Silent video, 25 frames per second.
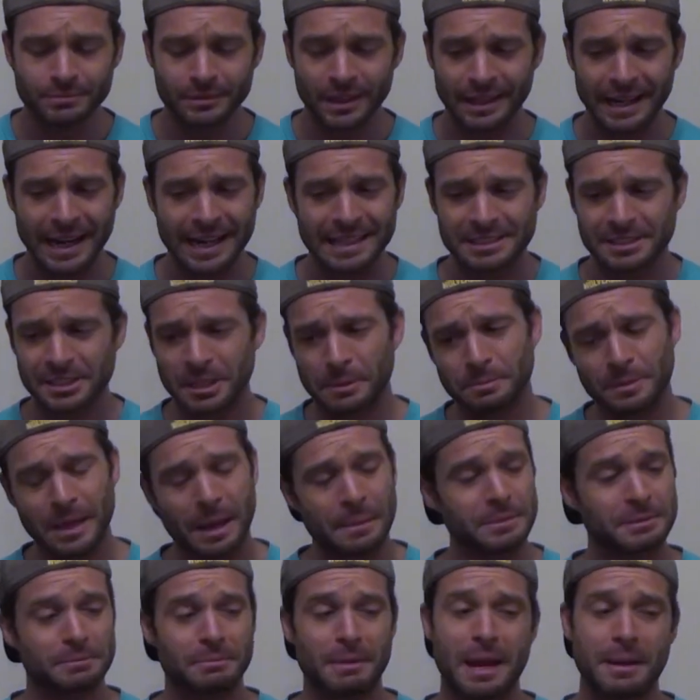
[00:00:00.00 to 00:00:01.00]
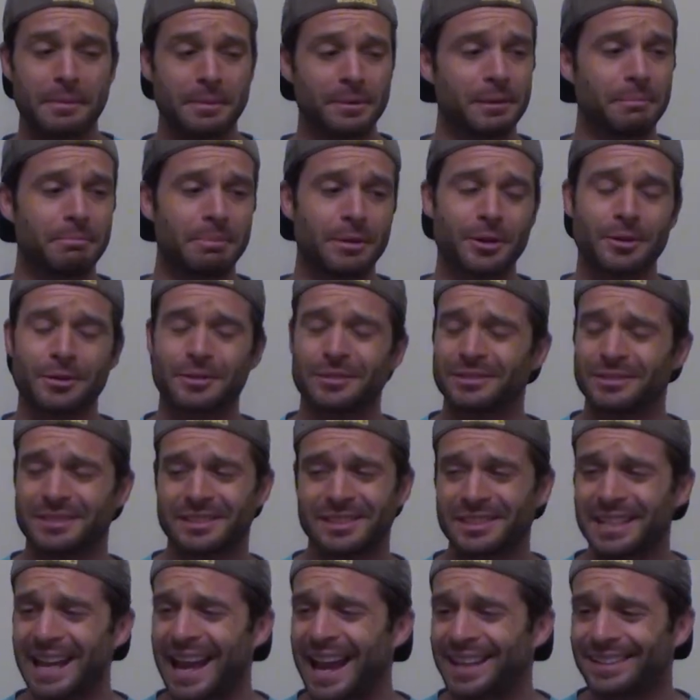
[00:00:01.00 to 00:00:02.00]
again, sometimes maybe the beer
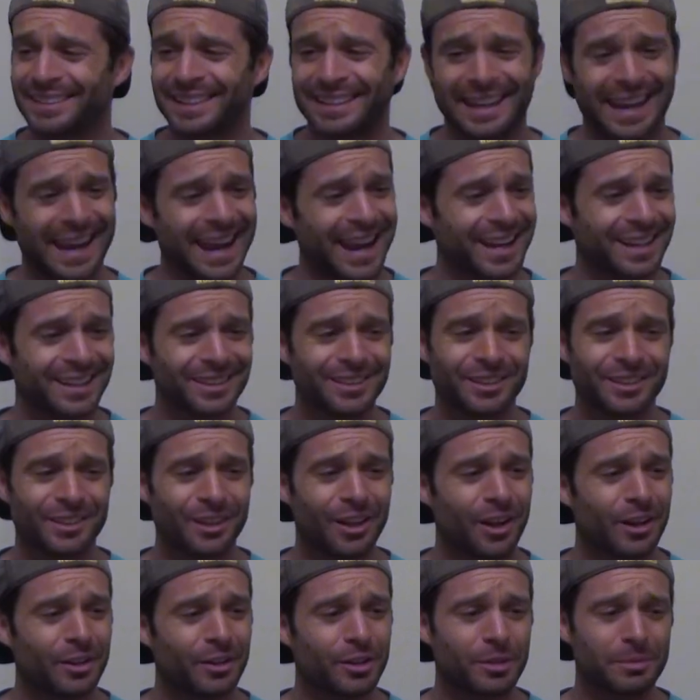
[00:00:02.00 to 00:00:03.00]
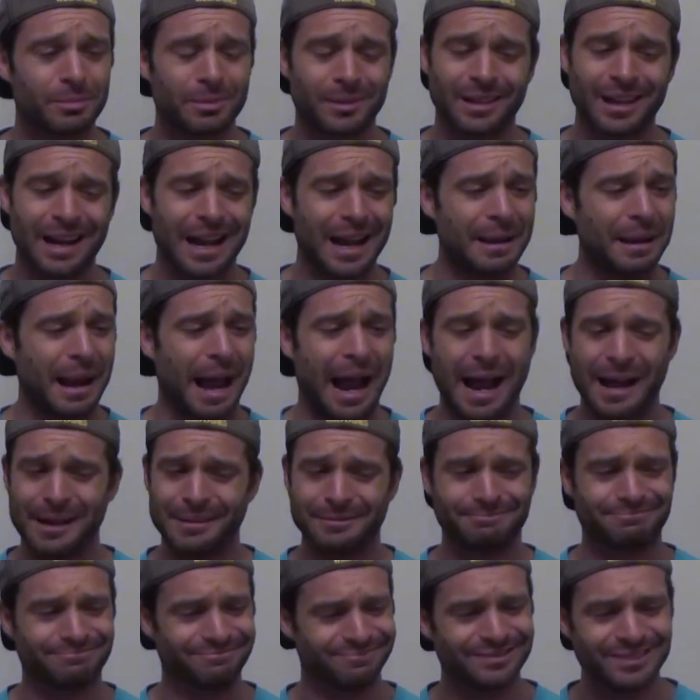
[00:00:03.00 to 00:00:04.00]
sat in the can a little longer, but
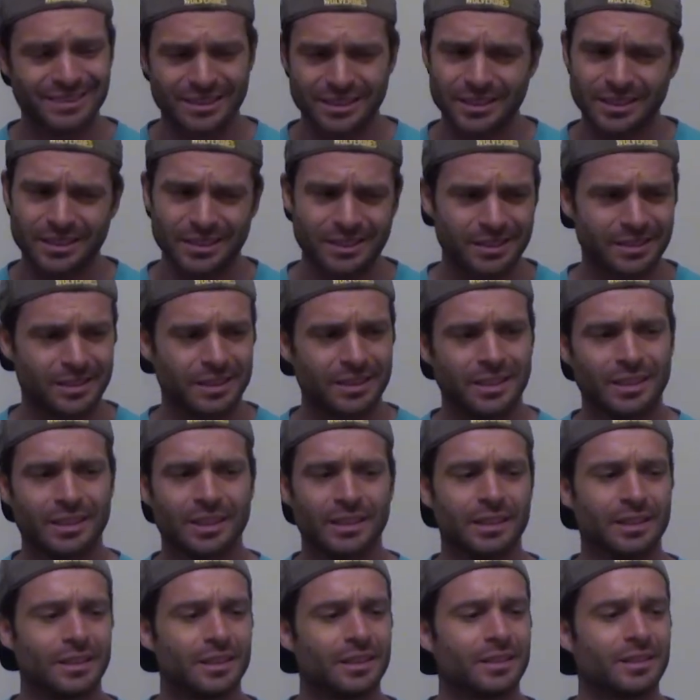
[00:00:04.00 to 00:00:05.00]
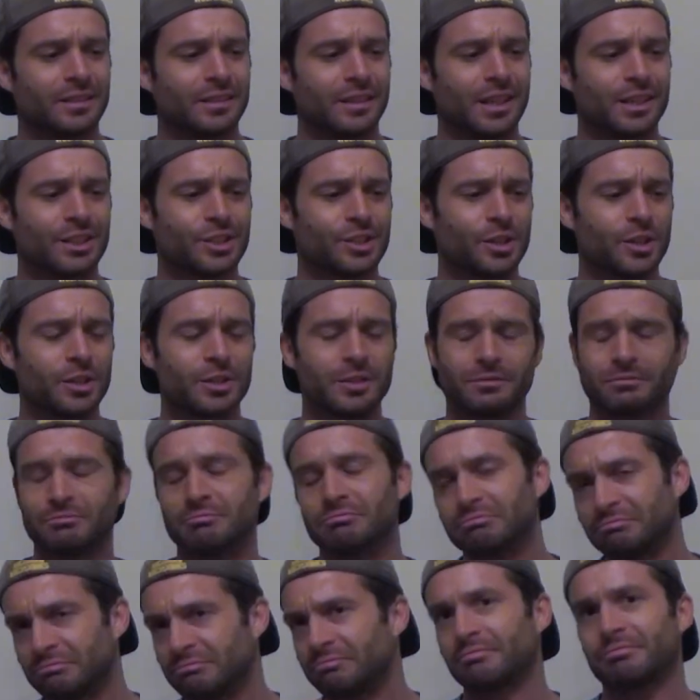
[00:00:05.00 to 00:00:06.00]
I, I that shouldn't.
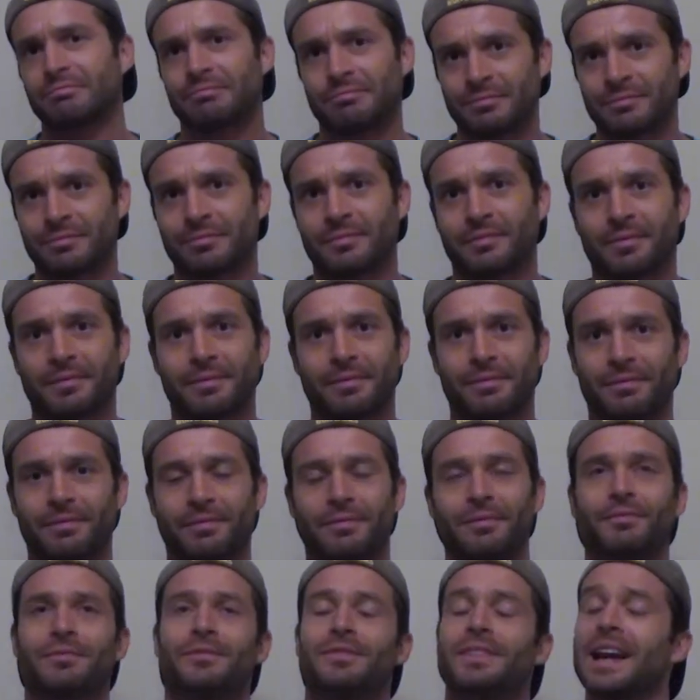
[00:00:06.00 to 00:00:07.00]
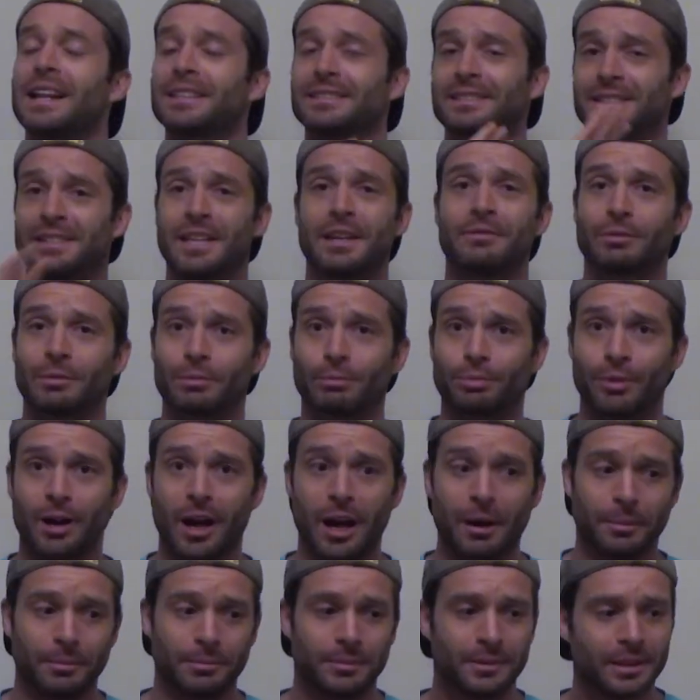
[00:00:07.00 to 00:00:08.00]
That's a different
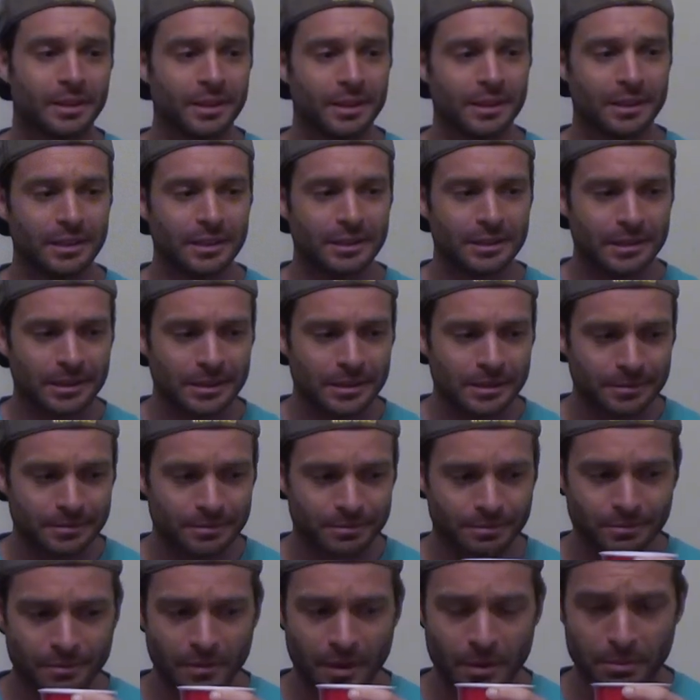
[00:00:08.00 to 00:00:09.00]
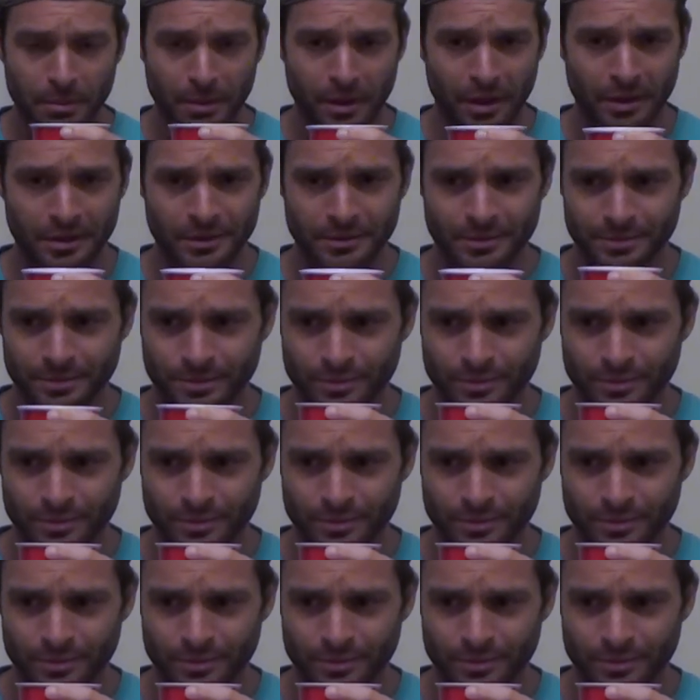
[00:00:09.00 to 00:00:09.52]
problem. But